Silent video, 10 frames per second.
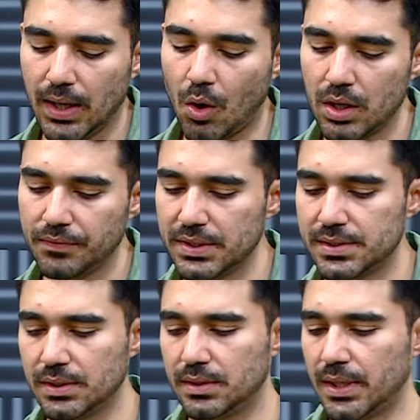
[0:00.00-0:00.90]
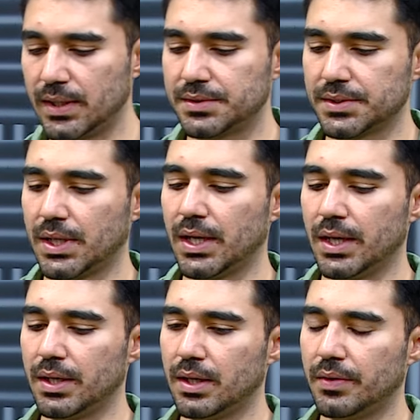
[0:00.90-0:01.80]
all of these things
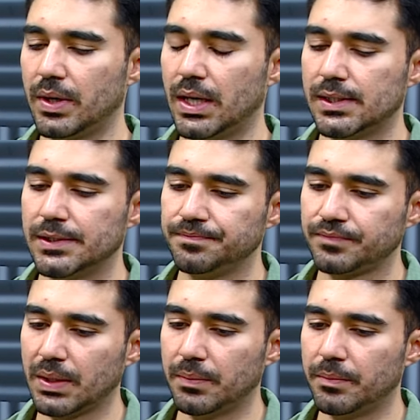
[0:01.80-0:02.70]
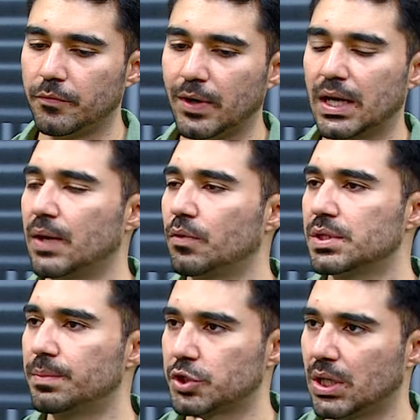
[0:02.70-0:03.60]
aside um, while I was
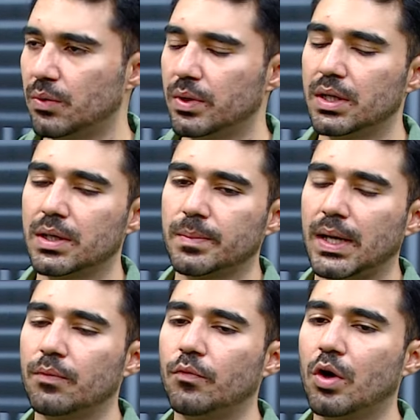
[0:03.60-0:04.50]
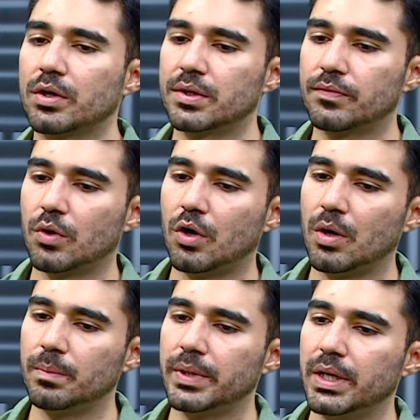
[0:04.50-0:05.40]
in Peshawar, I walked
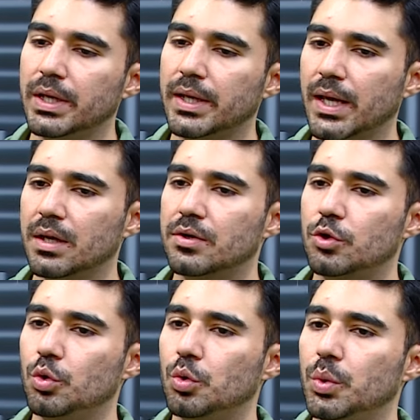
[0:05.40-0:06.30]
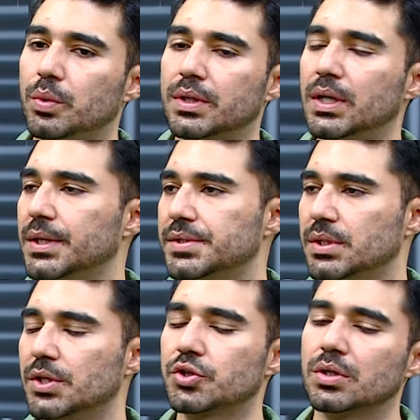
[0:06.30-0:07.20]
from Cantt to the nearest
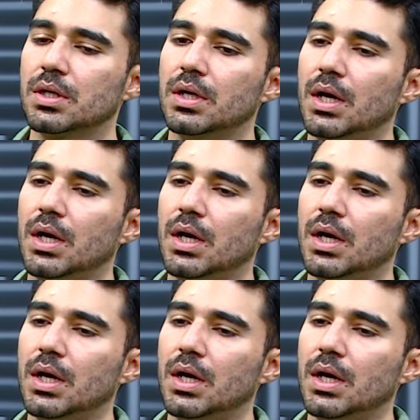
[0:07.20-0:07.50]
station.